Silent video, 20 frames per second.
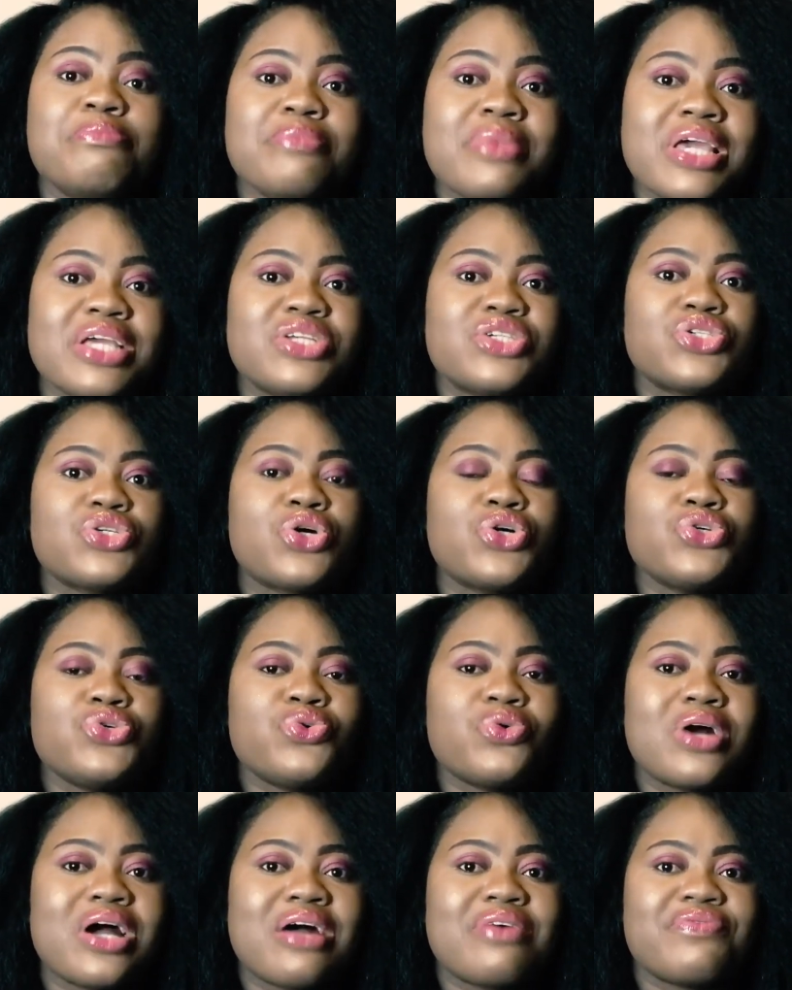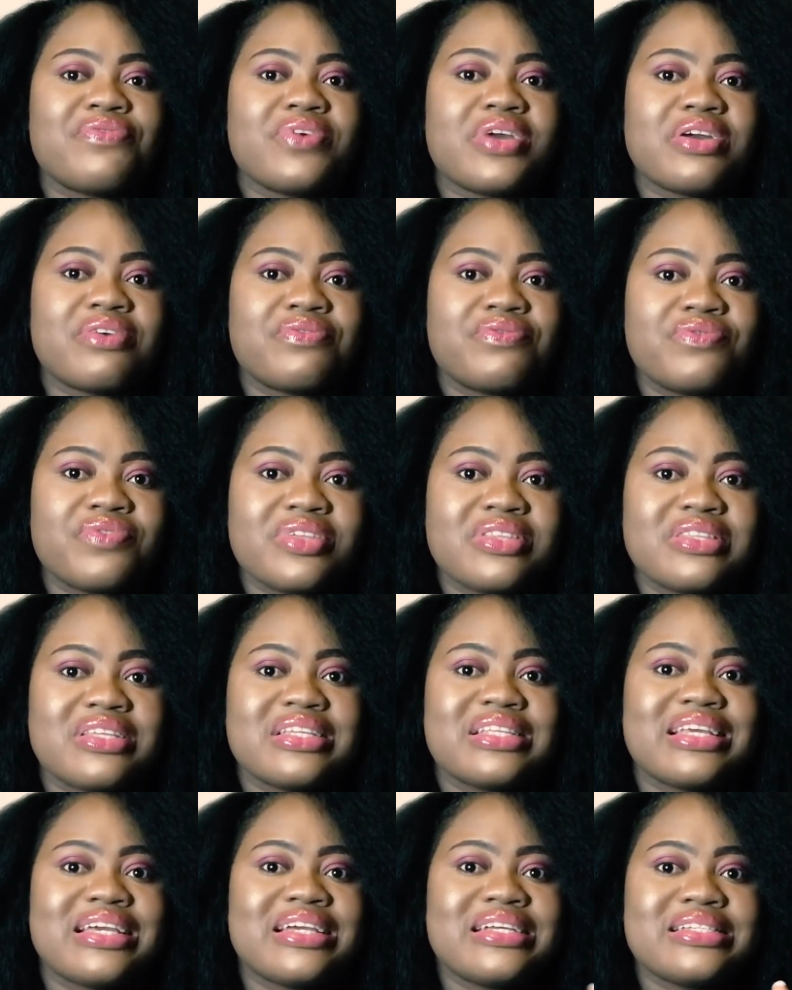make sure you have
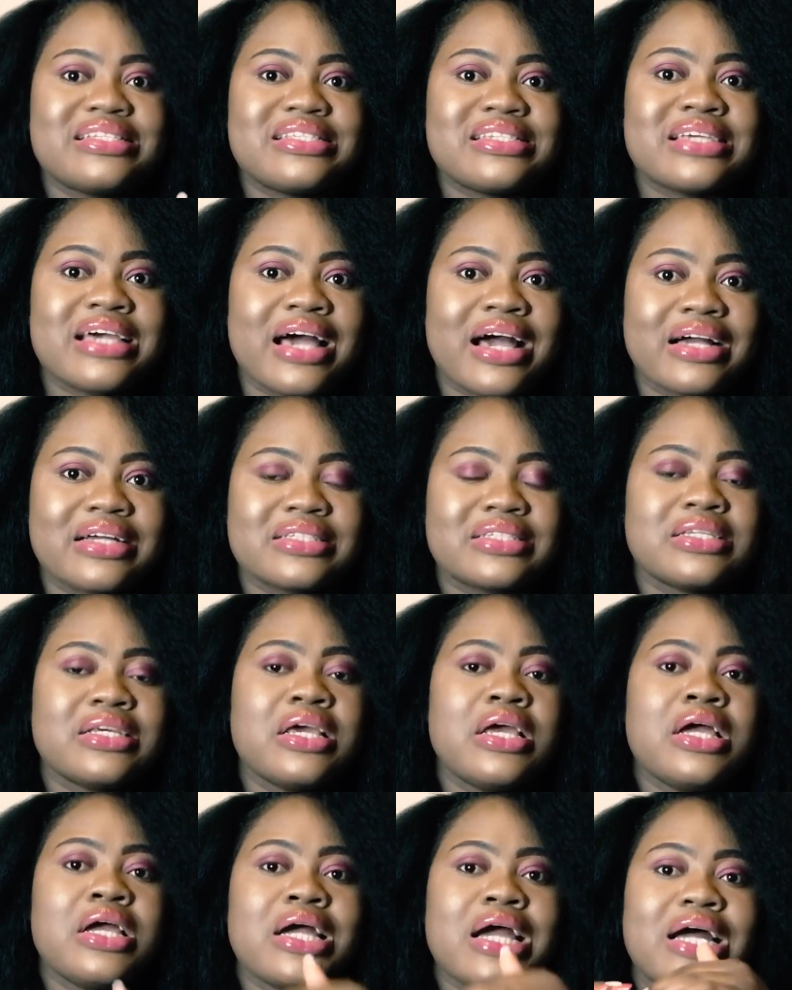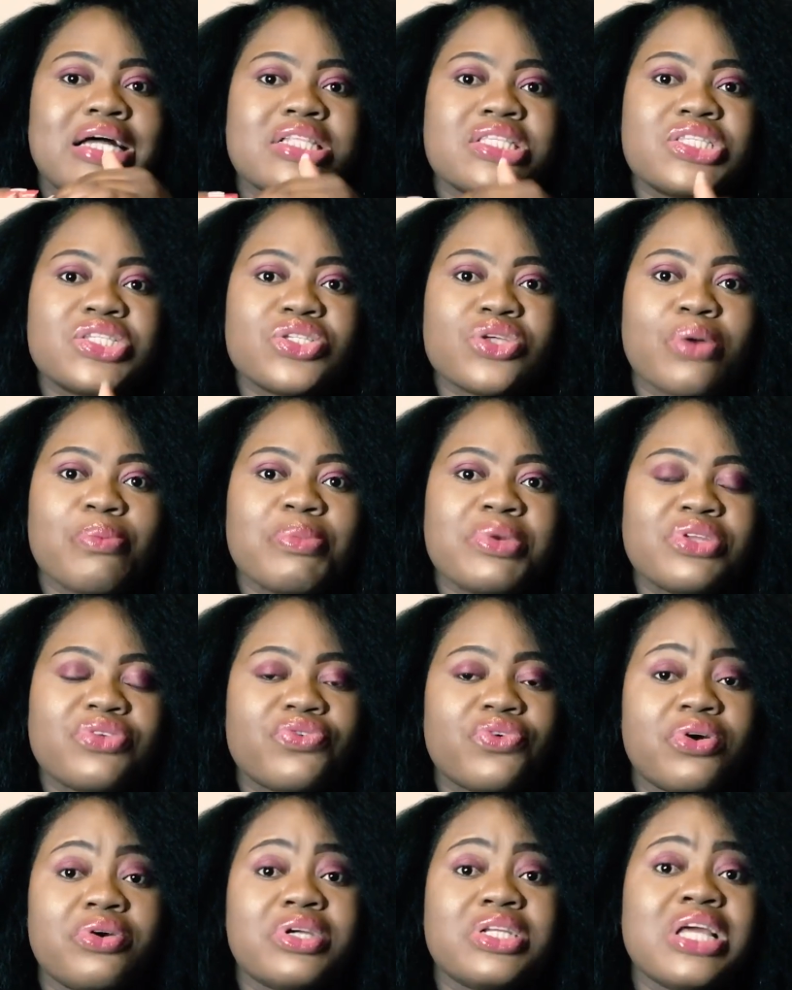everything intact and submit
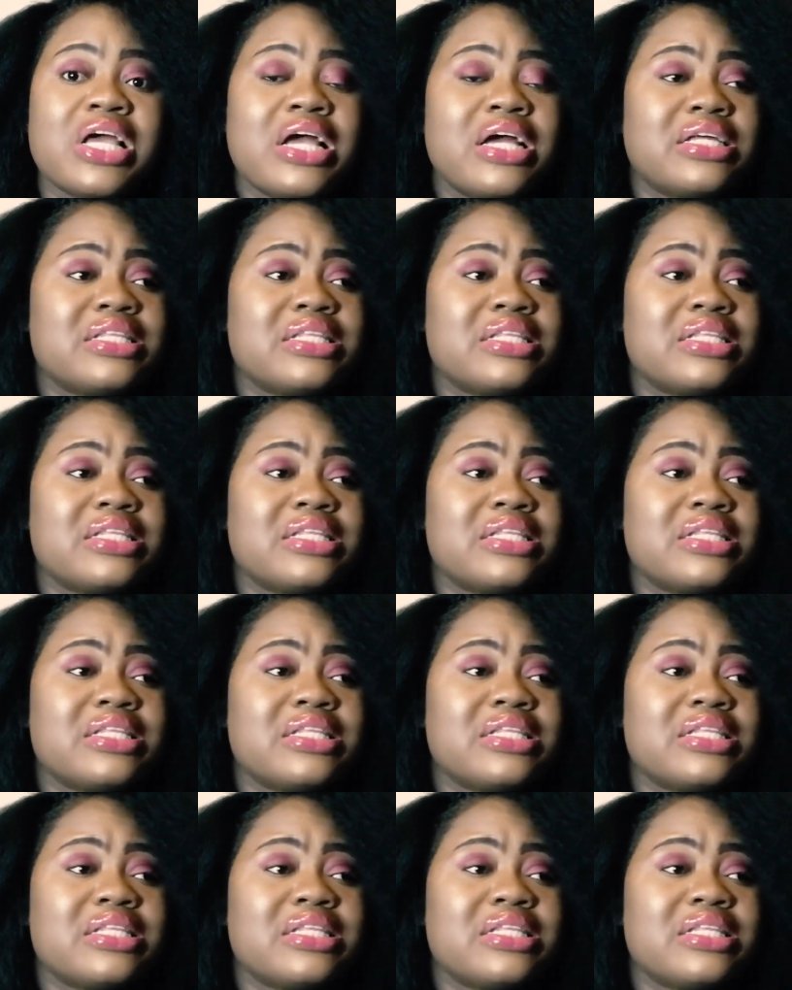for it.